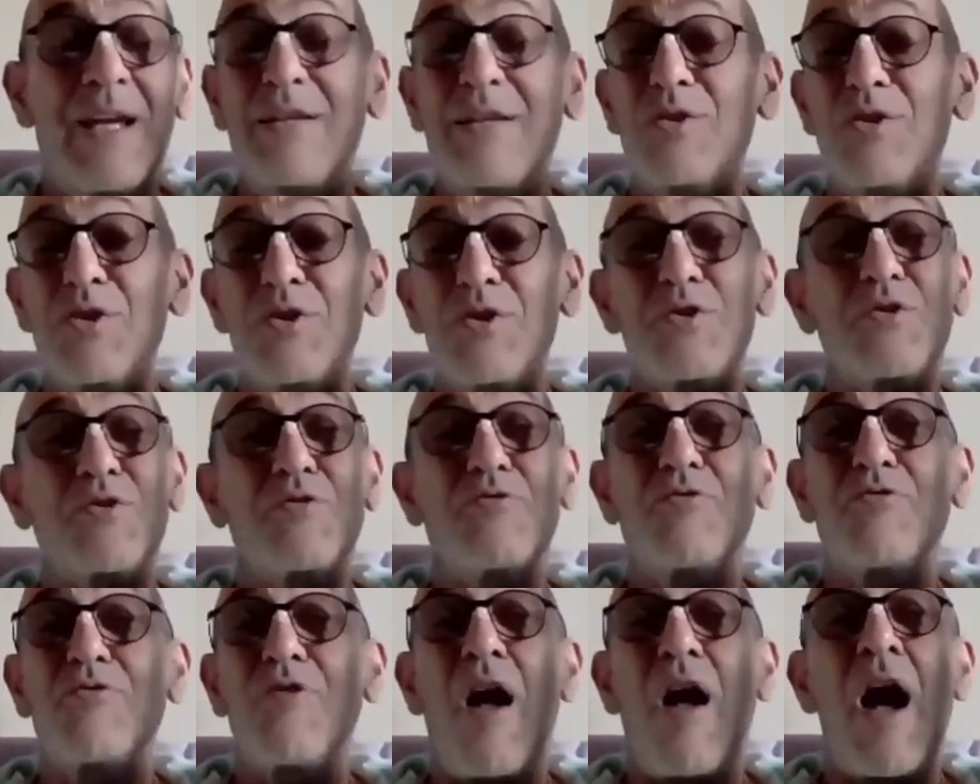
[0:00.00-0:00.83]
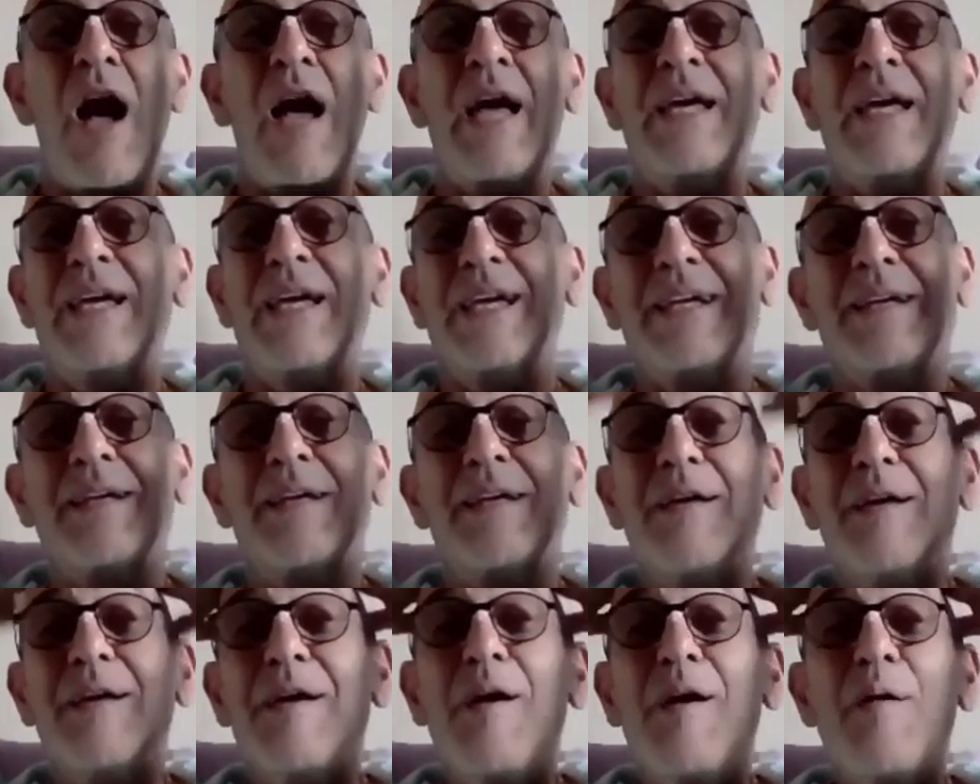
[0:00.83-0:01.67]
and just crying,
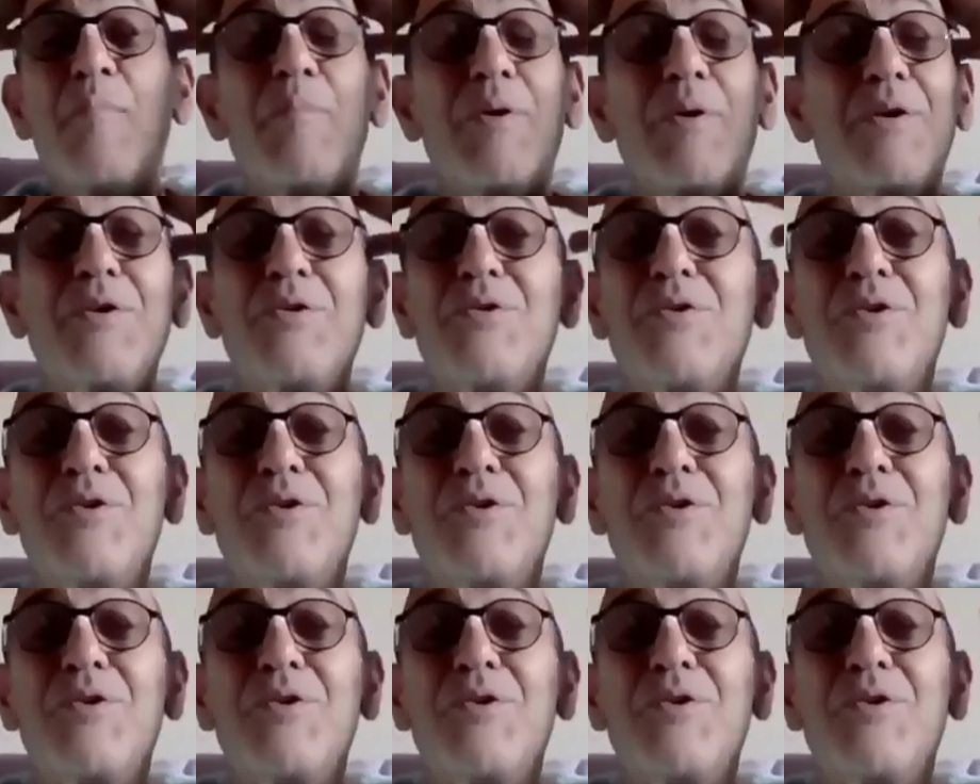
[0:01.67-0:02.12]
because